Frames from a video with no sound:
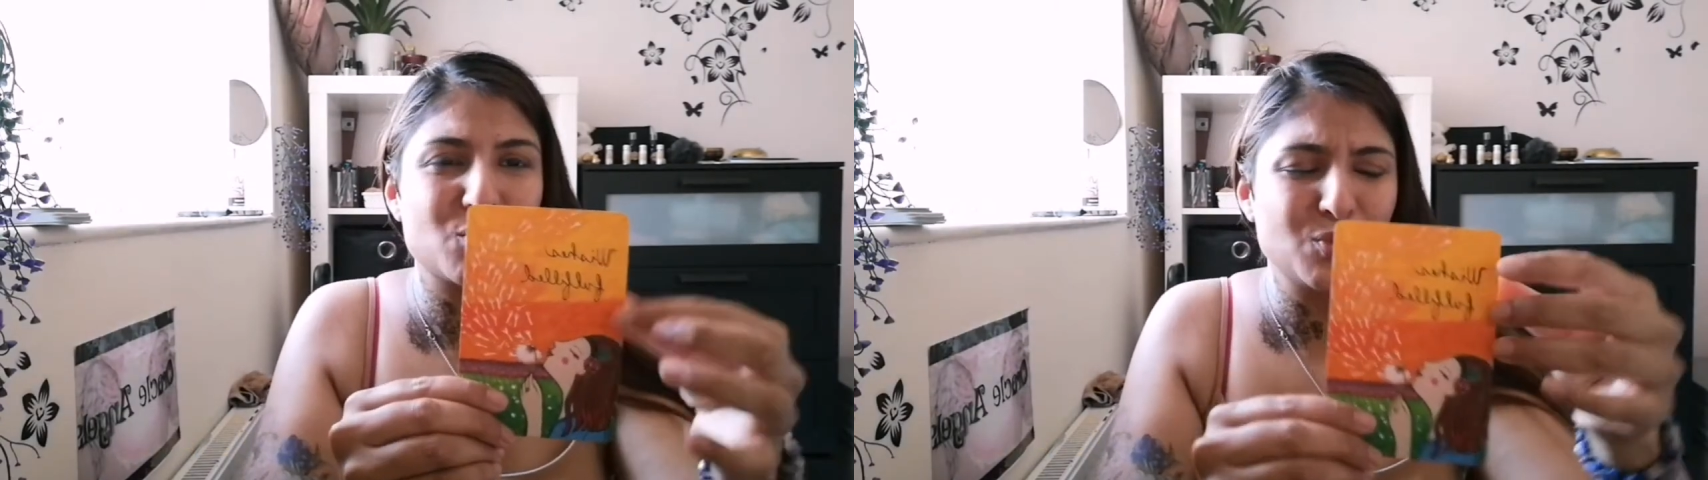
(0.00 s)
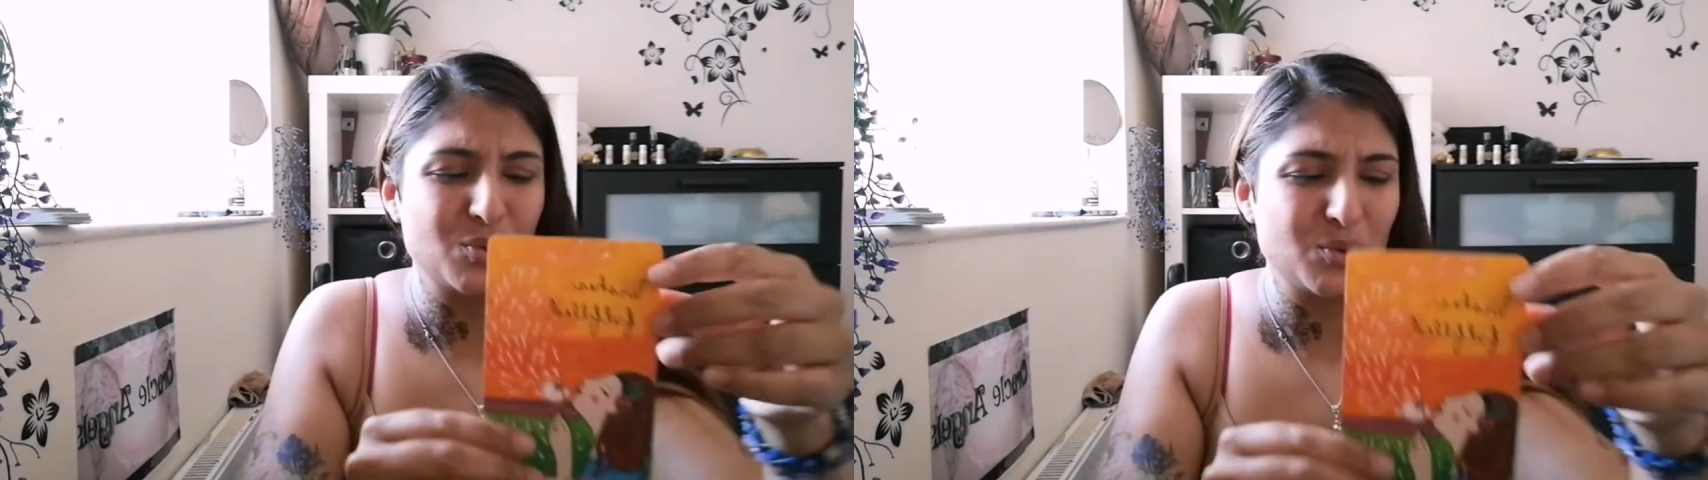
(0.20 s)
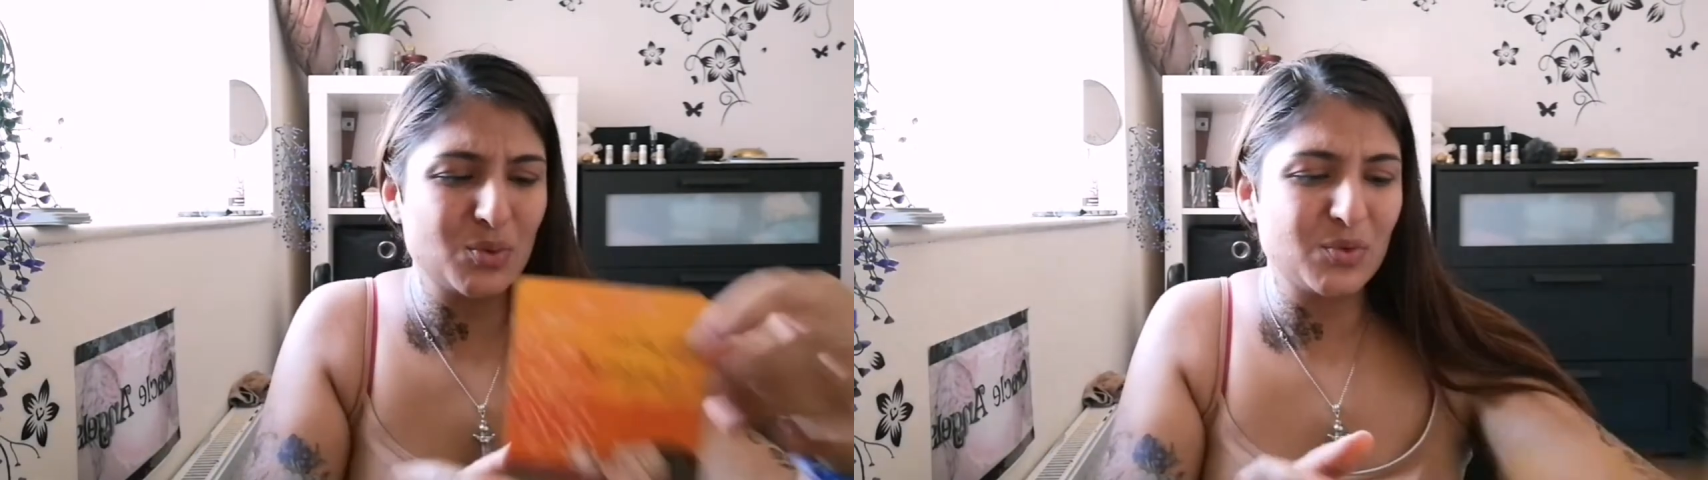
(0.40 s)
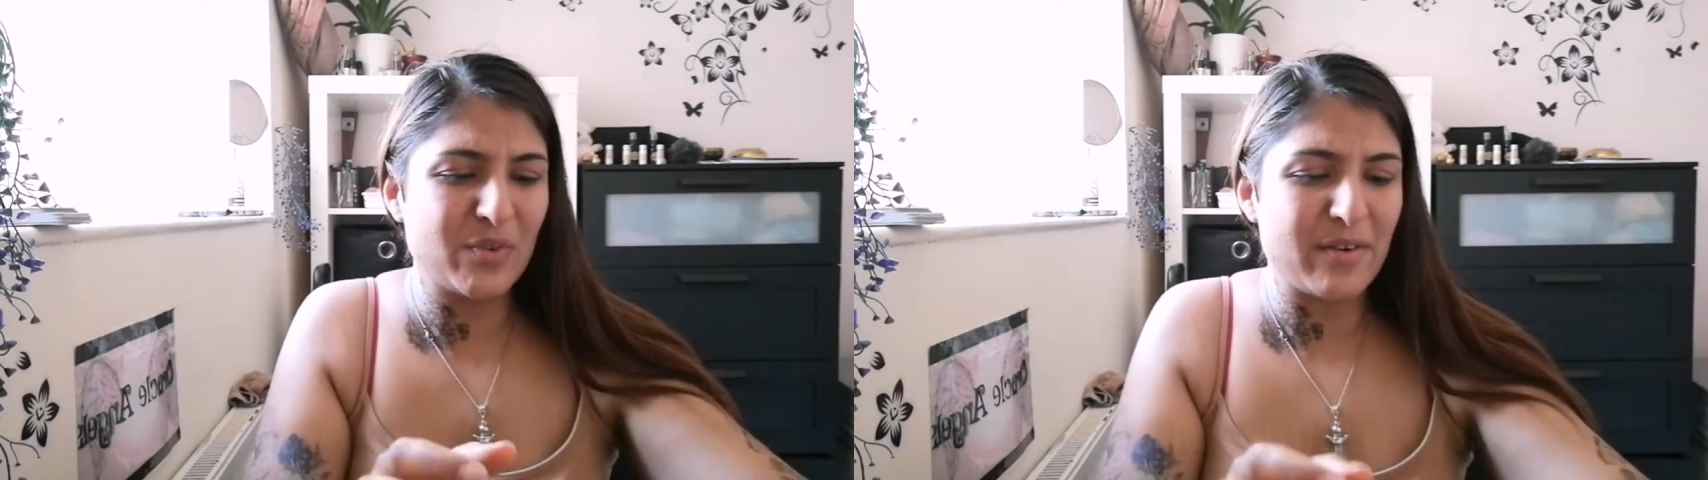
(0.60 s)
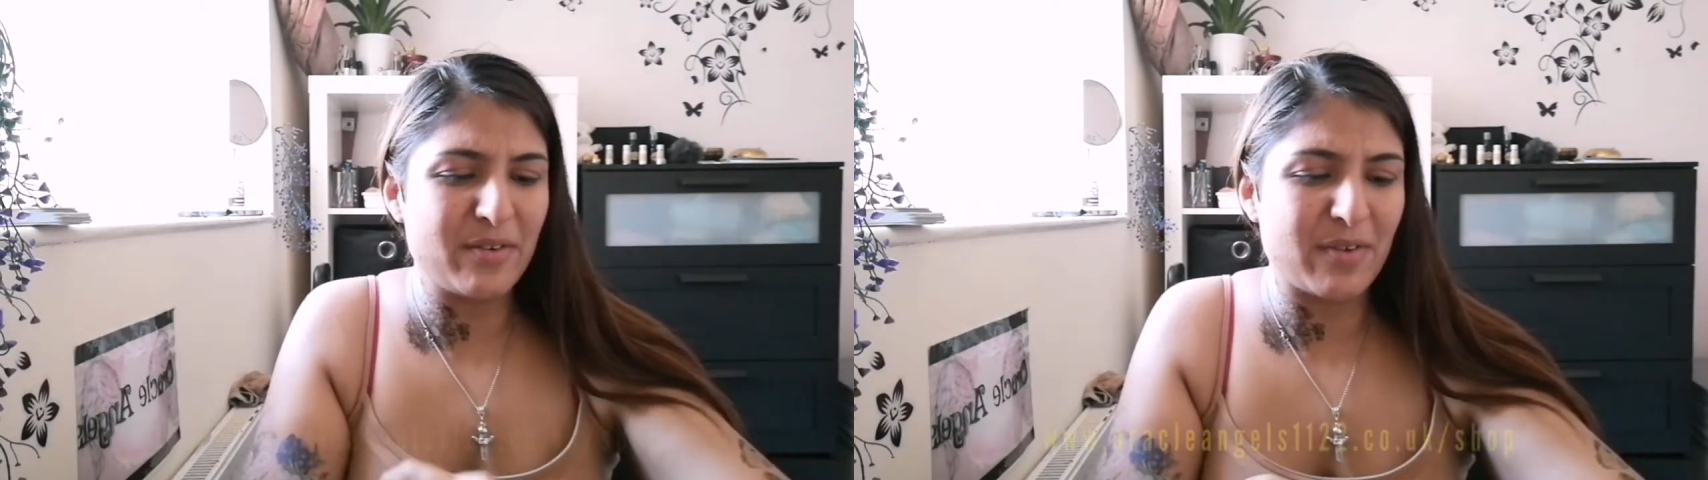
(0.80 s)
Ooh,
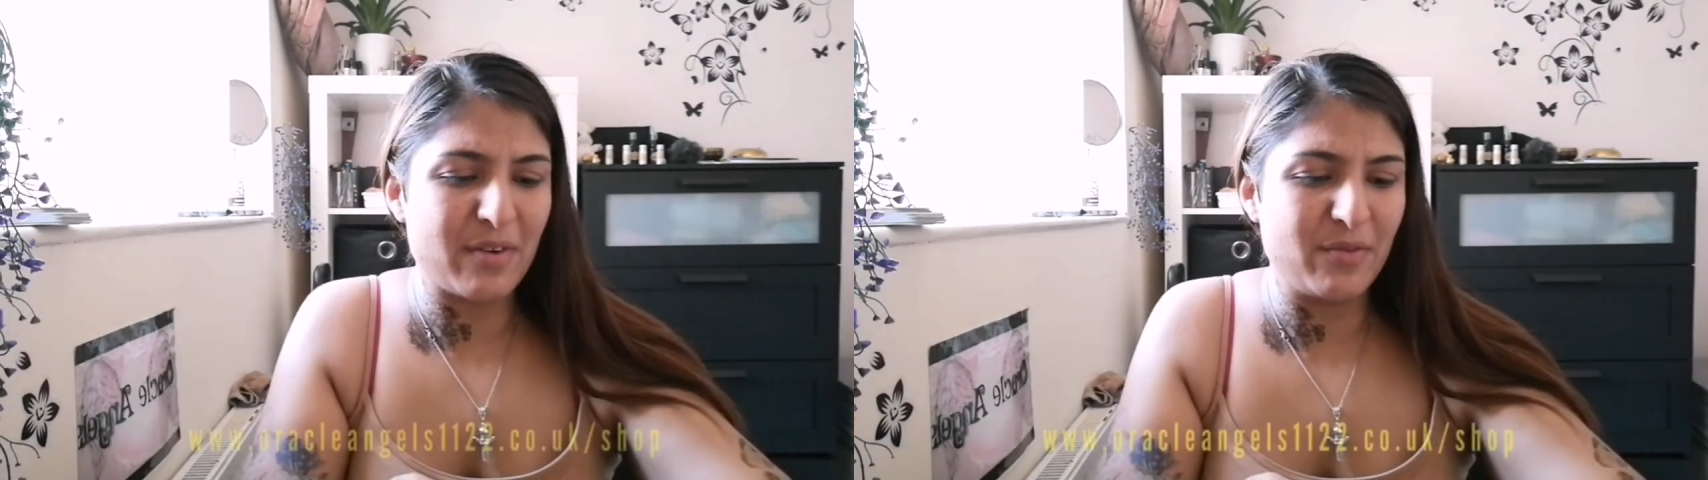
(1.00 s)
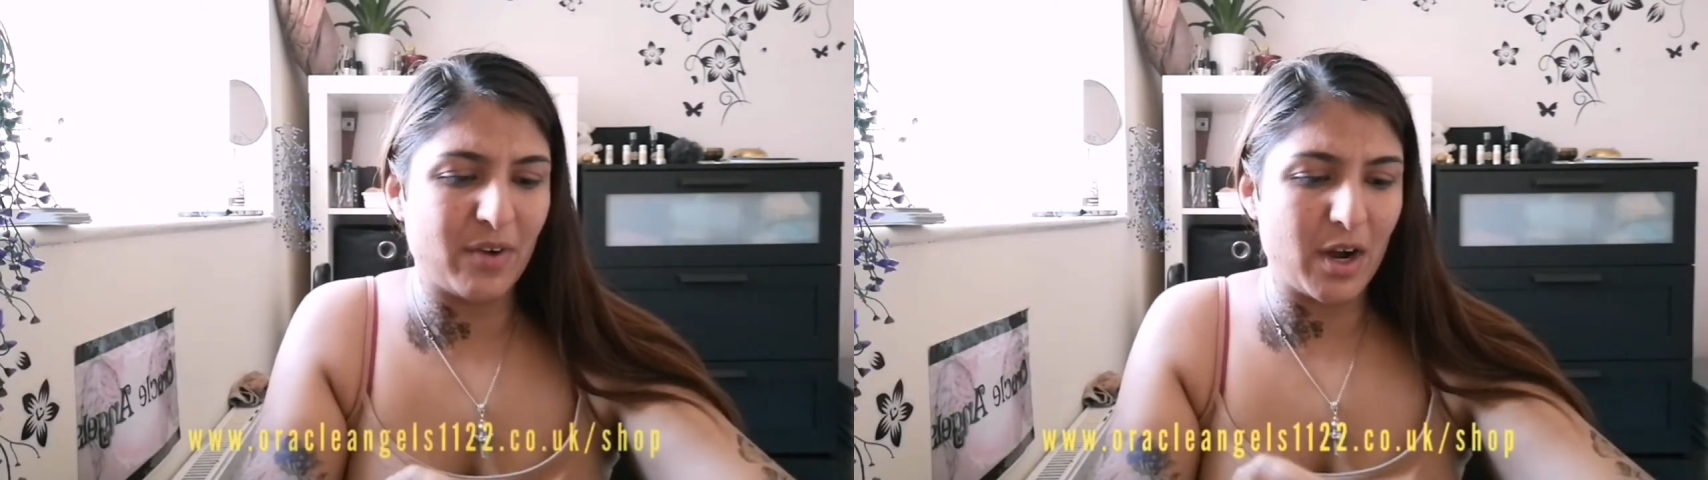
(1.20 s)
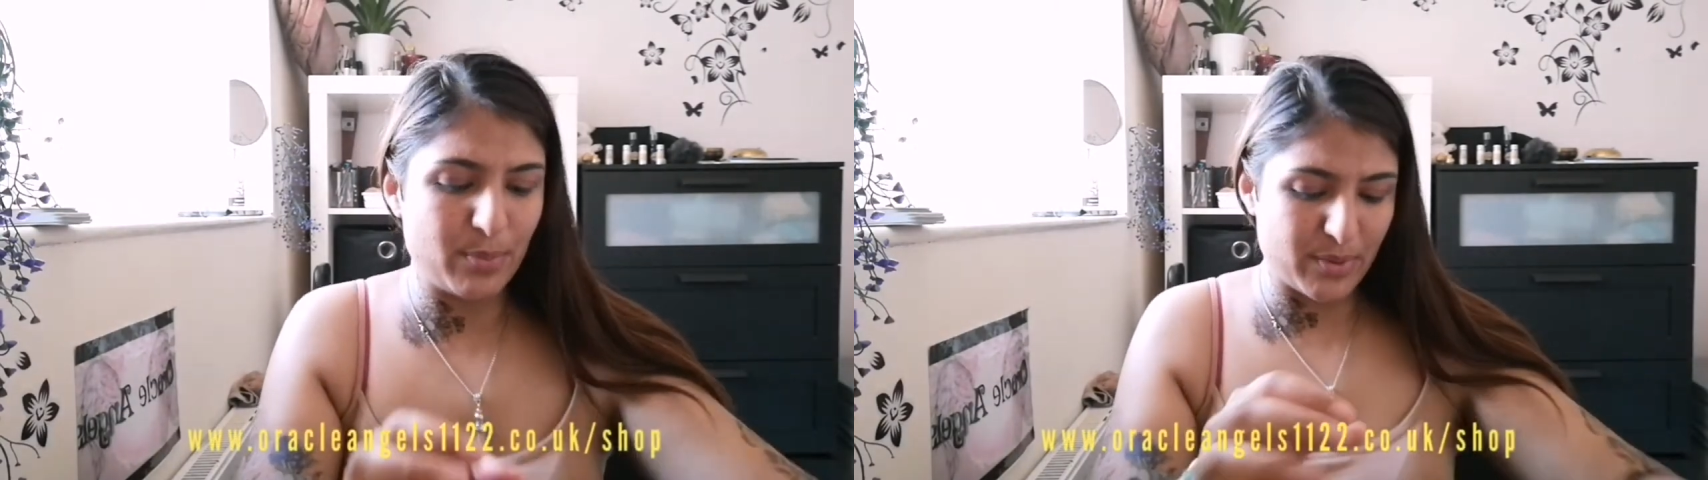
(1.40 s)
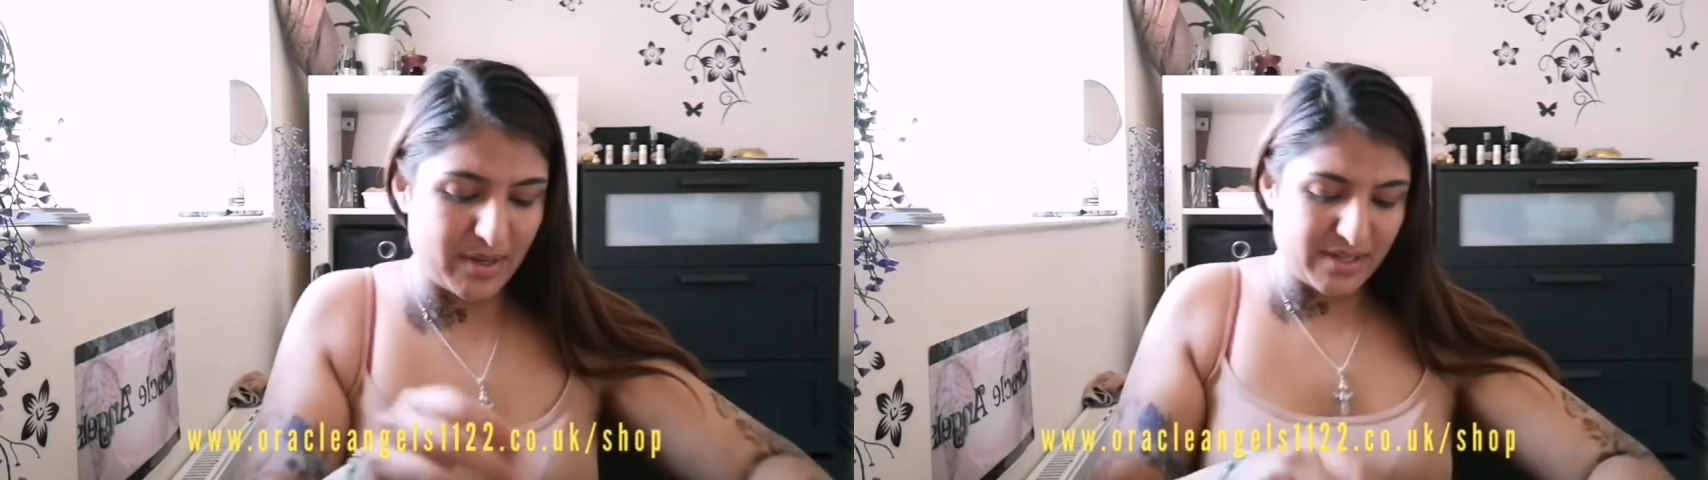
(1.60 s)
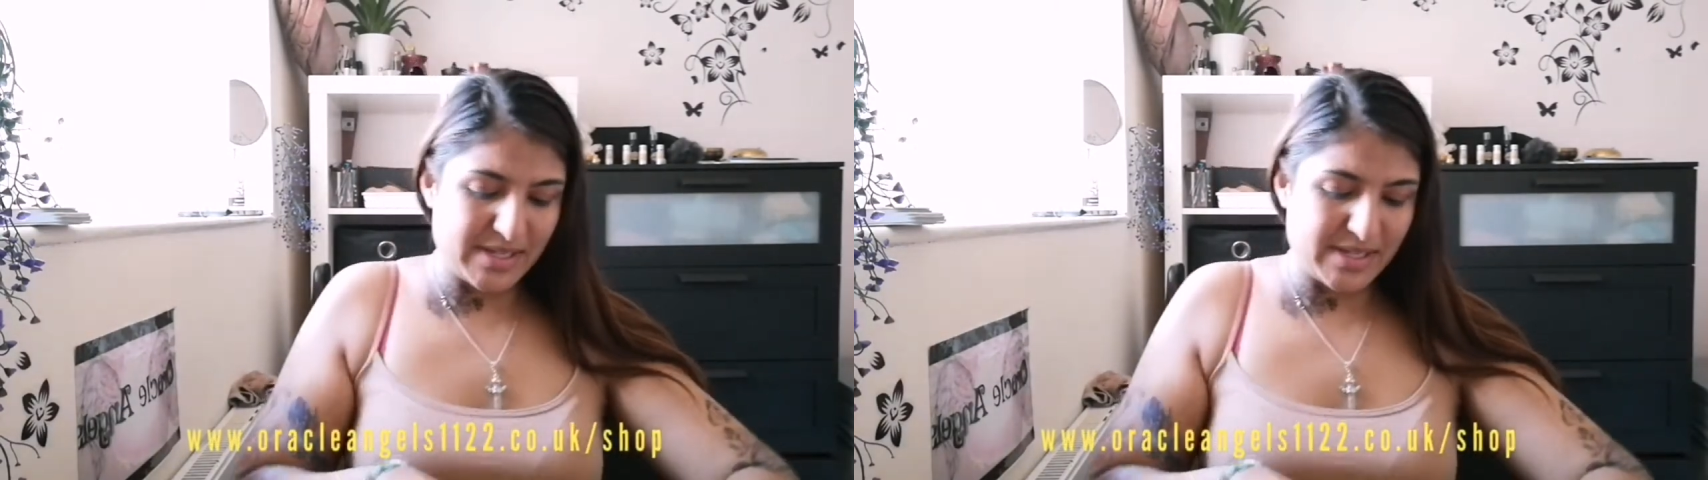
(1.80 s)
very, very vibrant.